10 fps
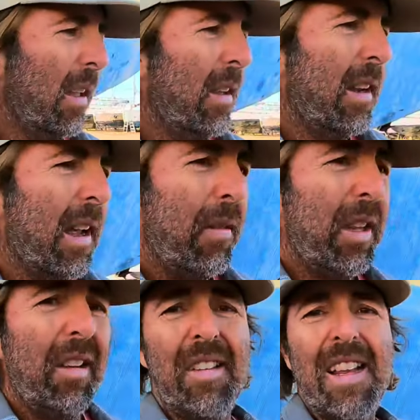and then
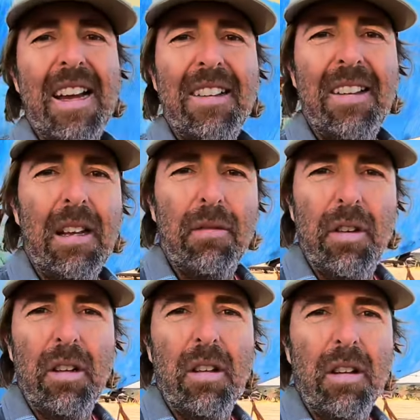having these
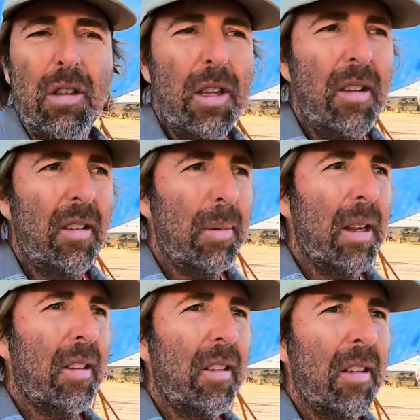19-foot long sheets
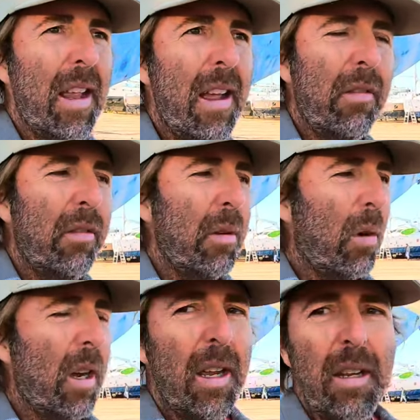by 6.5 foot
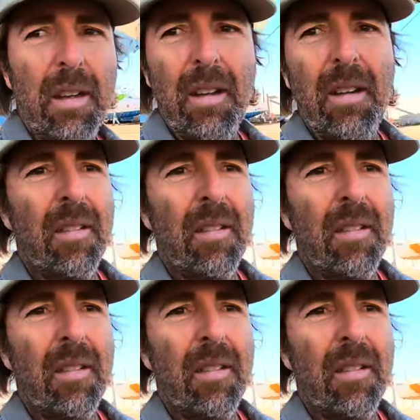wide,